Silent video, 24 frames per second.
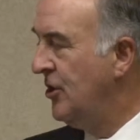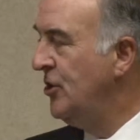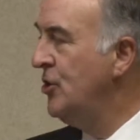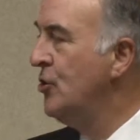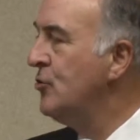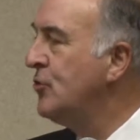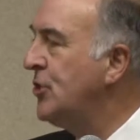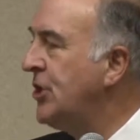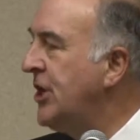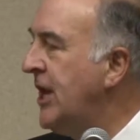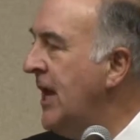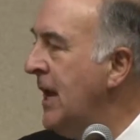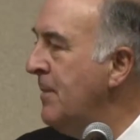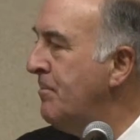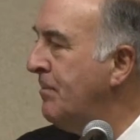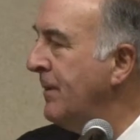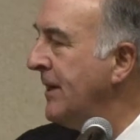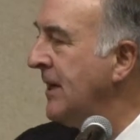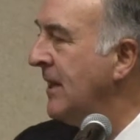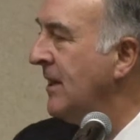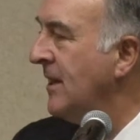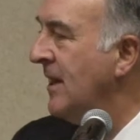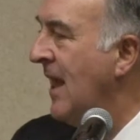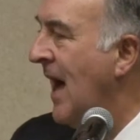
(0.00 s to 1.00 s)
you
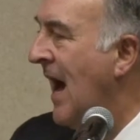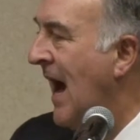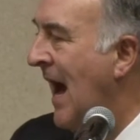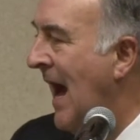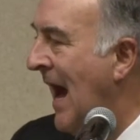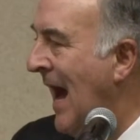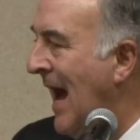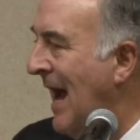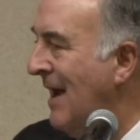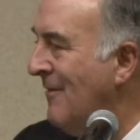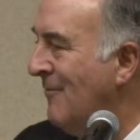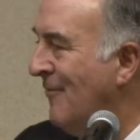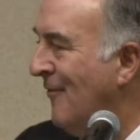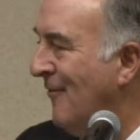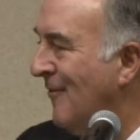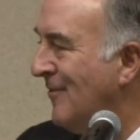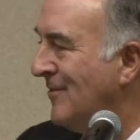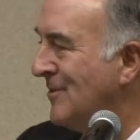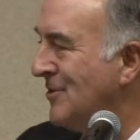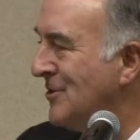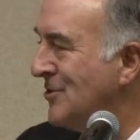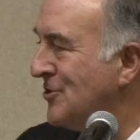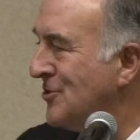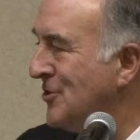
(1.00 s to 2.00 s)
keep it alive
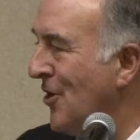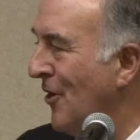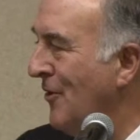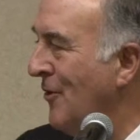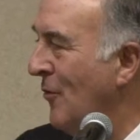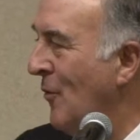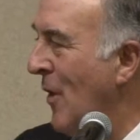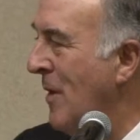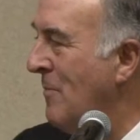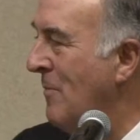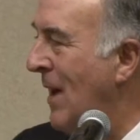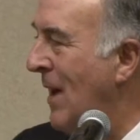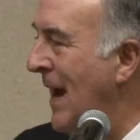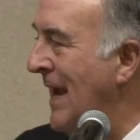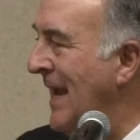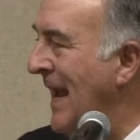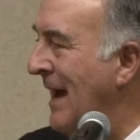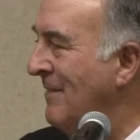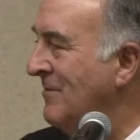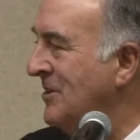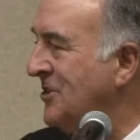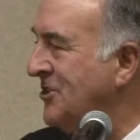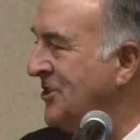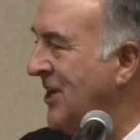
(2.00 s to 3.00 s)
so that we might
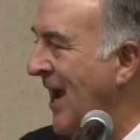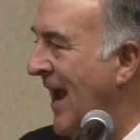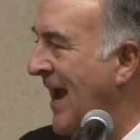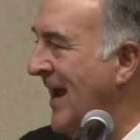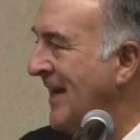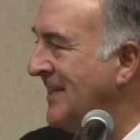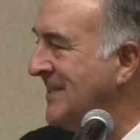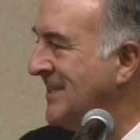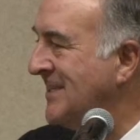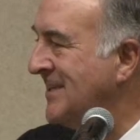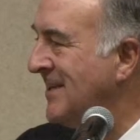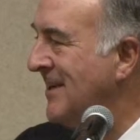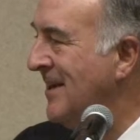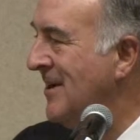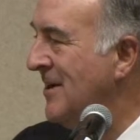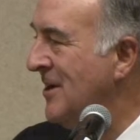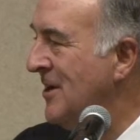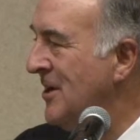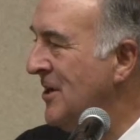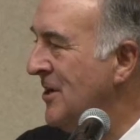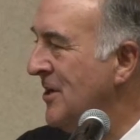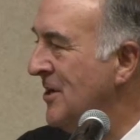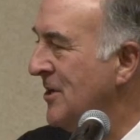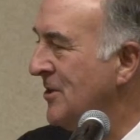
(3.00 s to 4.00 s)
have a chance
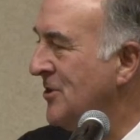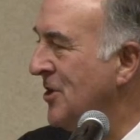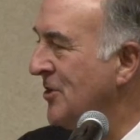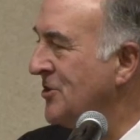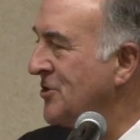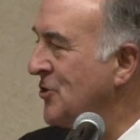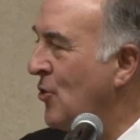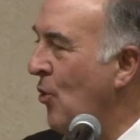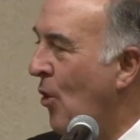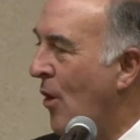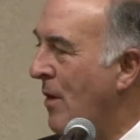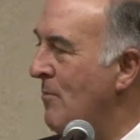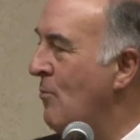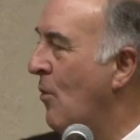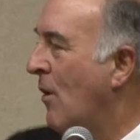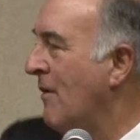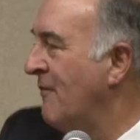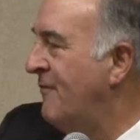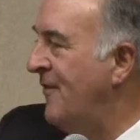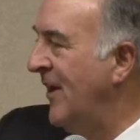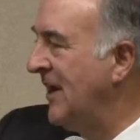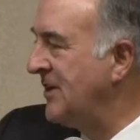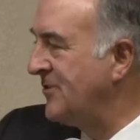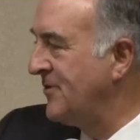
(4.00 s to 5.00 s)
to score
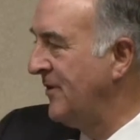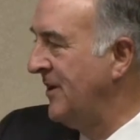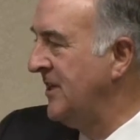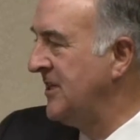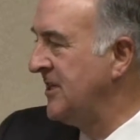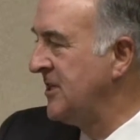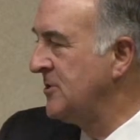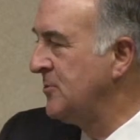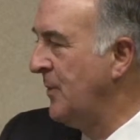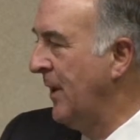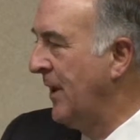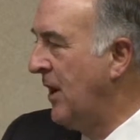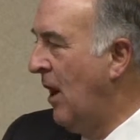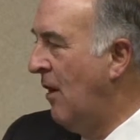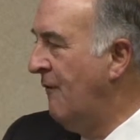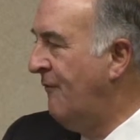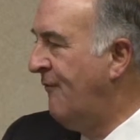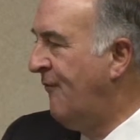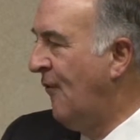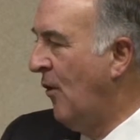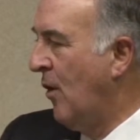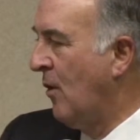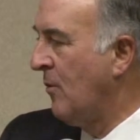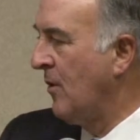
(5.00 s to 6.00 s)
more victories as we go
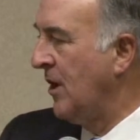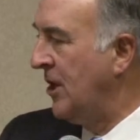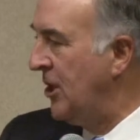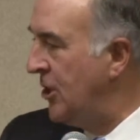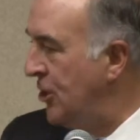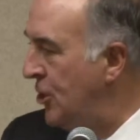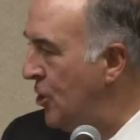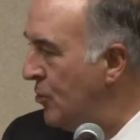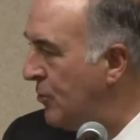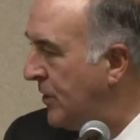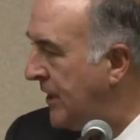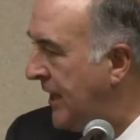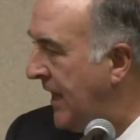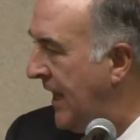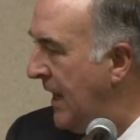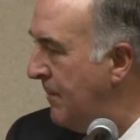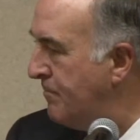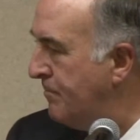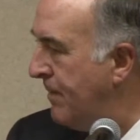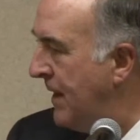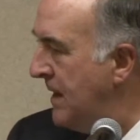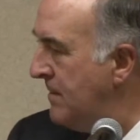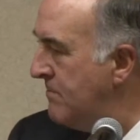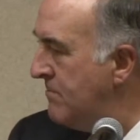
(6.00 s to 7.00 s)
forward. You
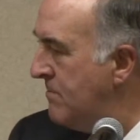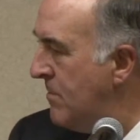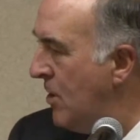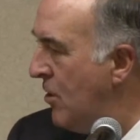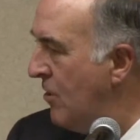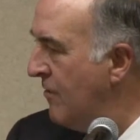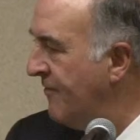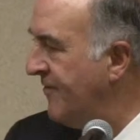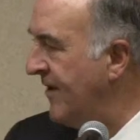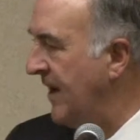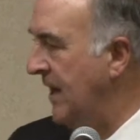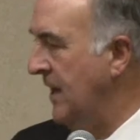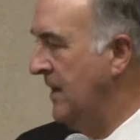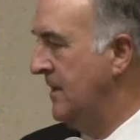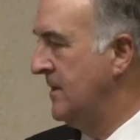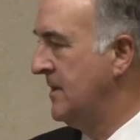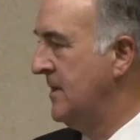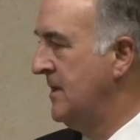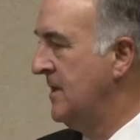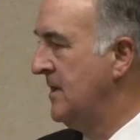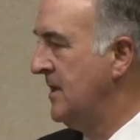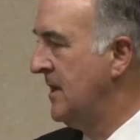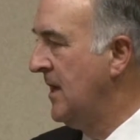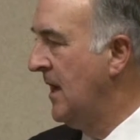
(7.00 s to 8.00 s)
keep it moving,
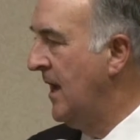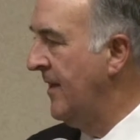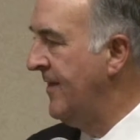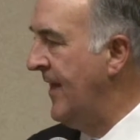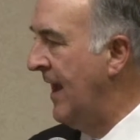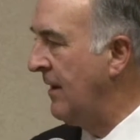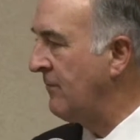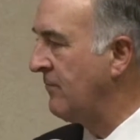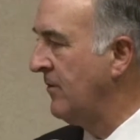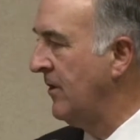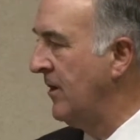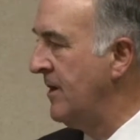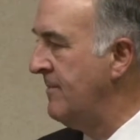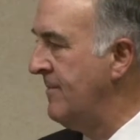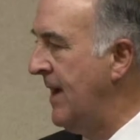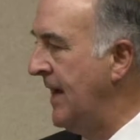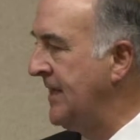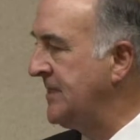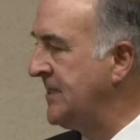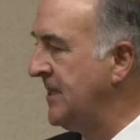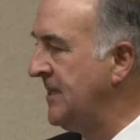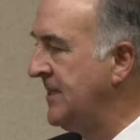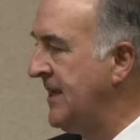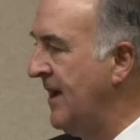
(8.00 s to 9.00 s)
and that really
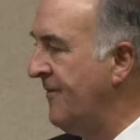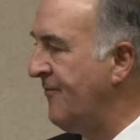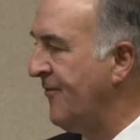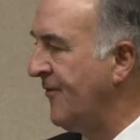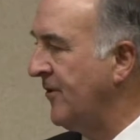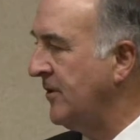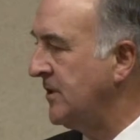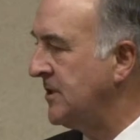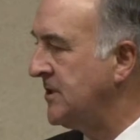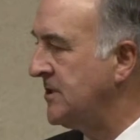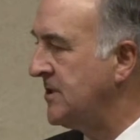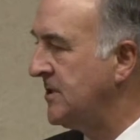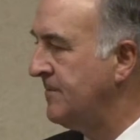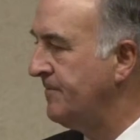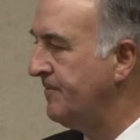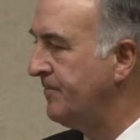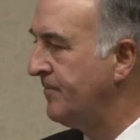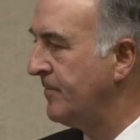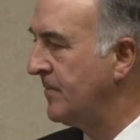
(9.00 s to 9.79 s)
makes a difference.